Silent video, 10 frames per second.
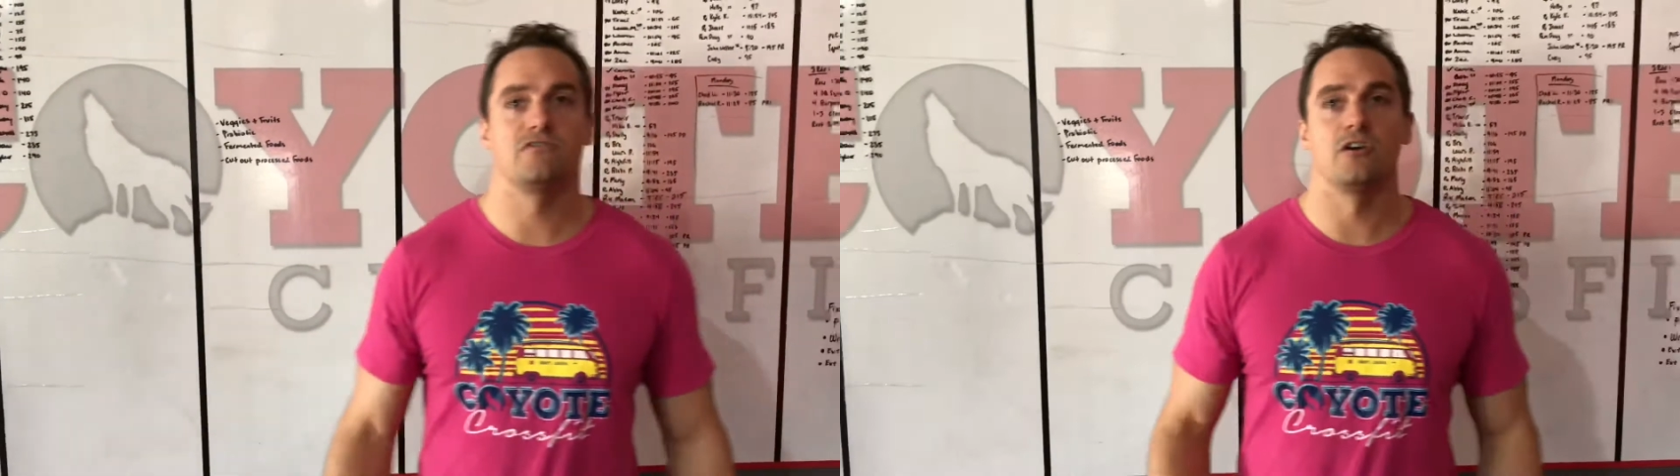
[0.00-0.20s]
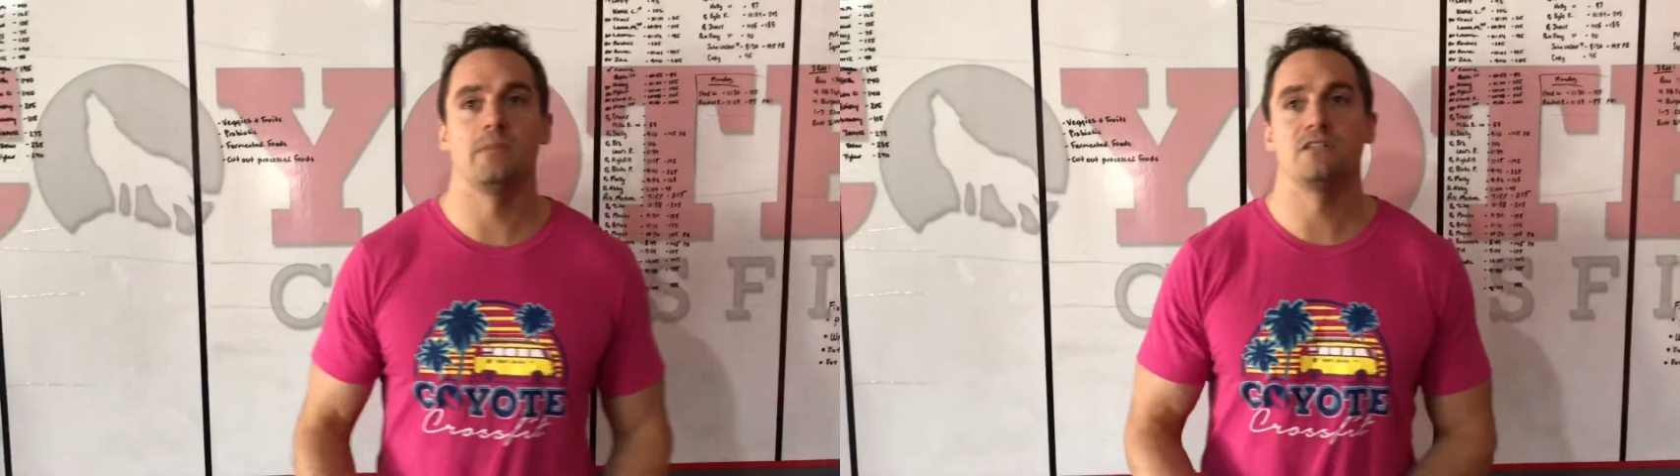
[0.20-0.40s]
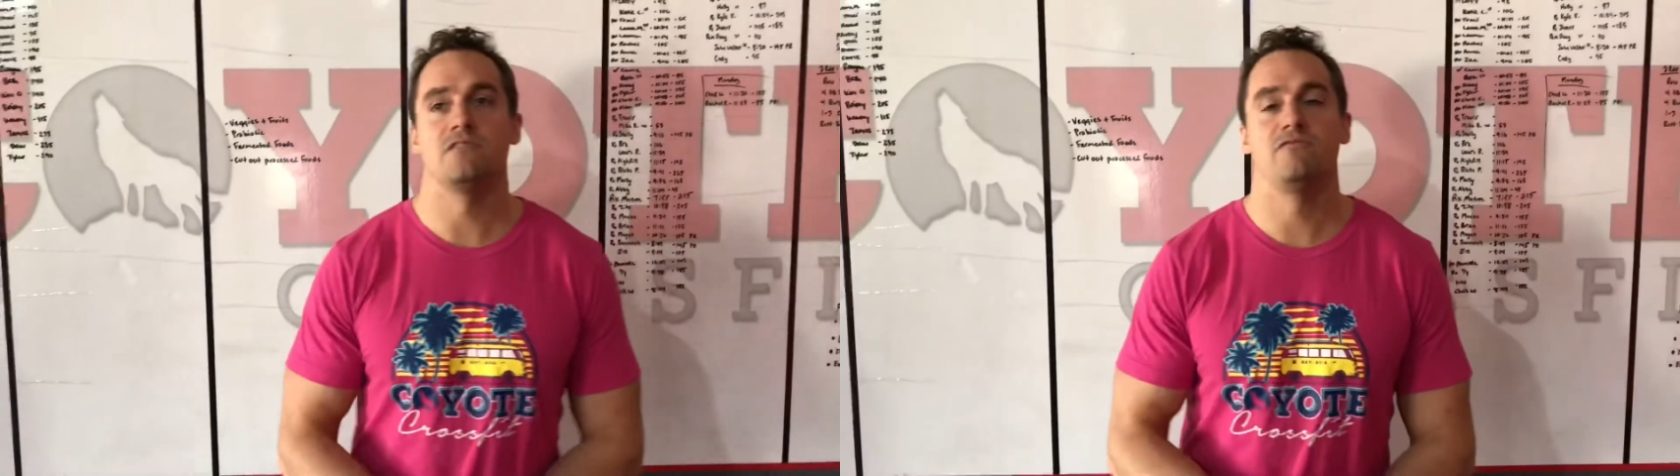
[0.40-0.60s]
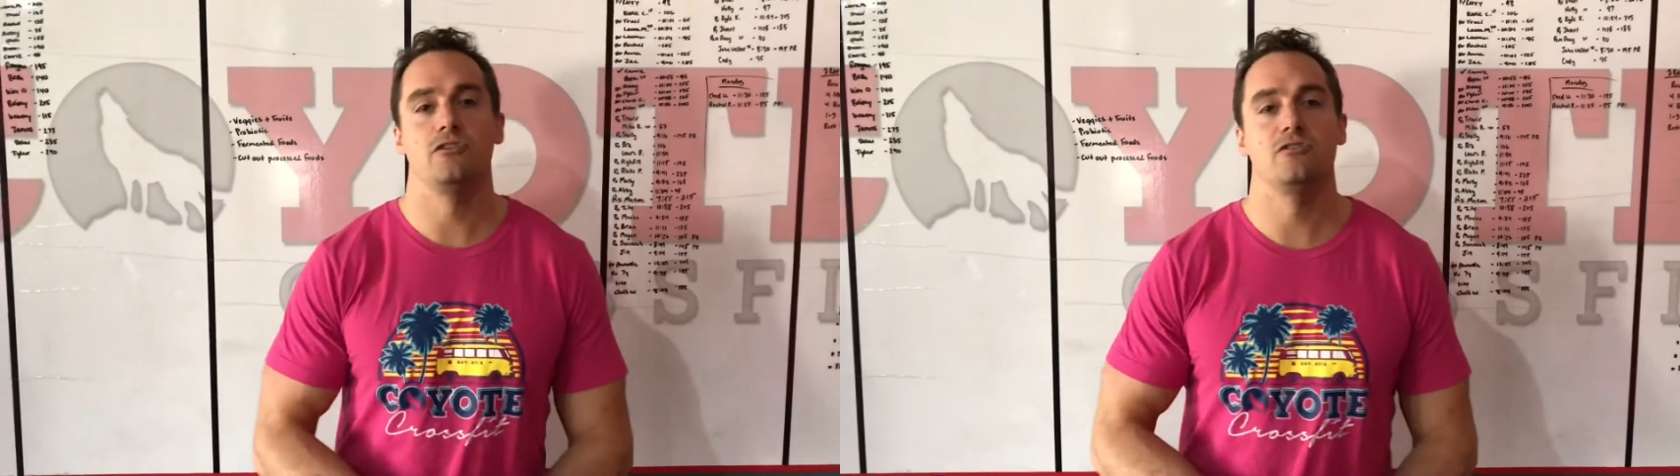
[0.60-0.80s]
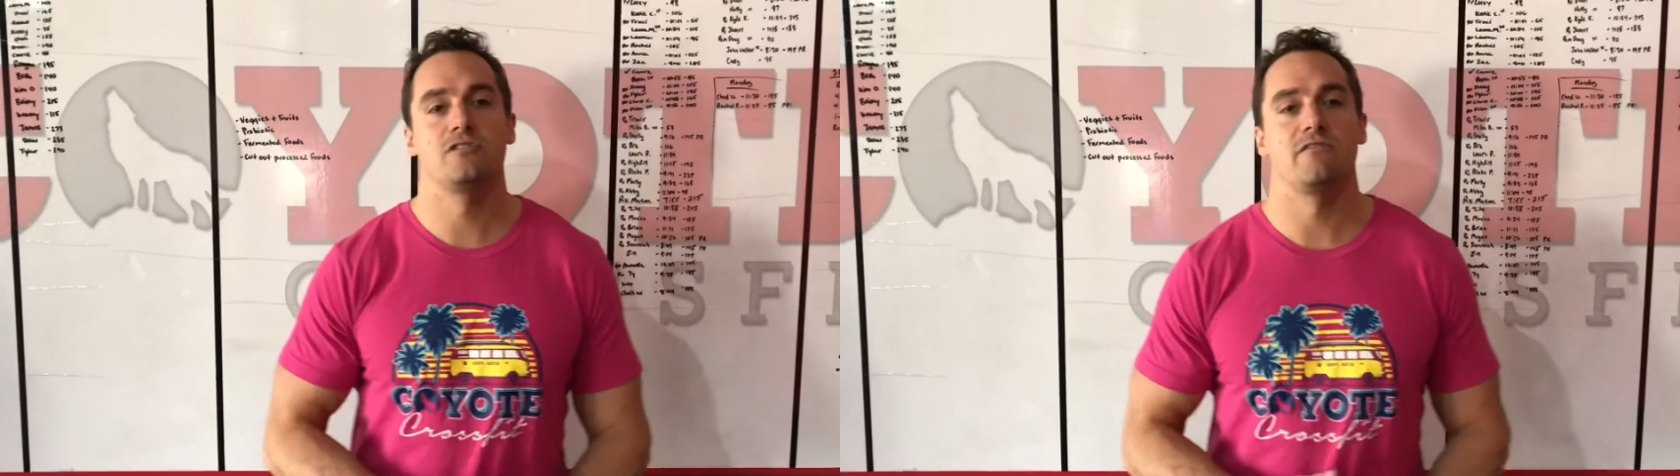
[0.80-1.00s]
Fermented
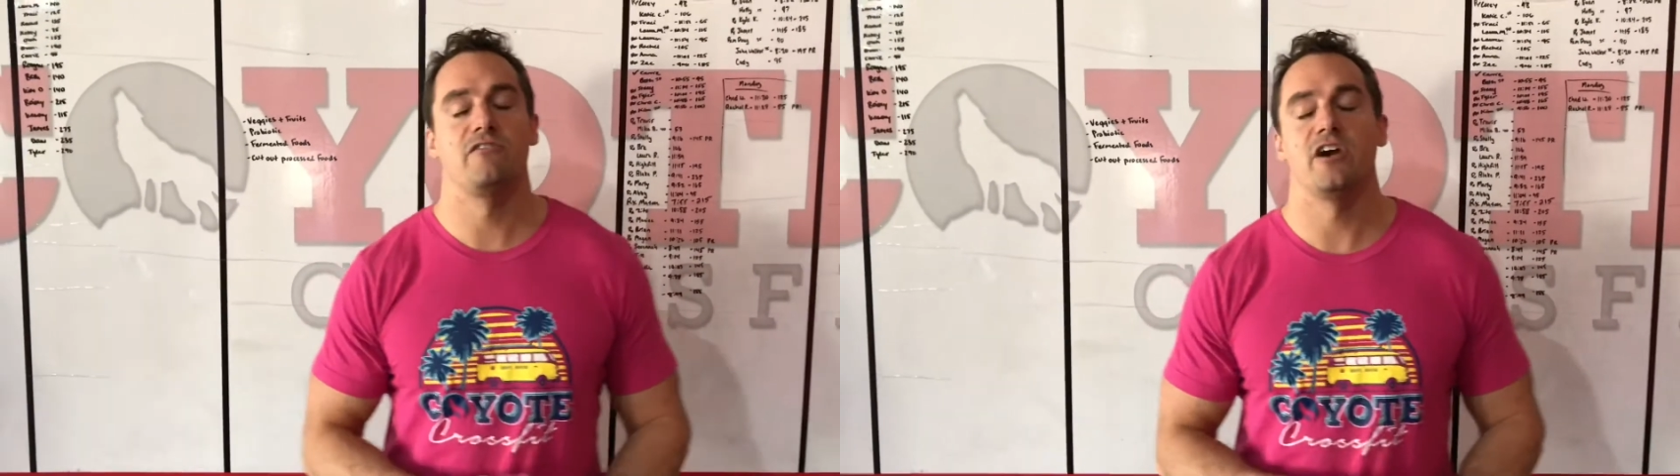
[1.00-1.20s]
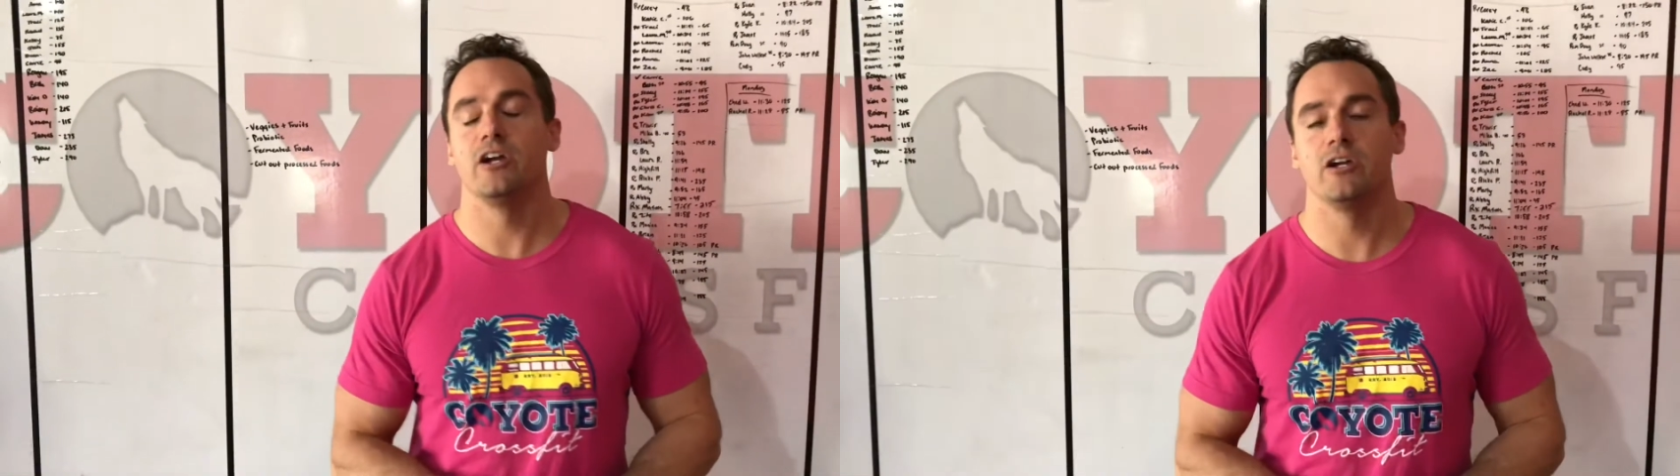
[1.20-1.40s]
foods are very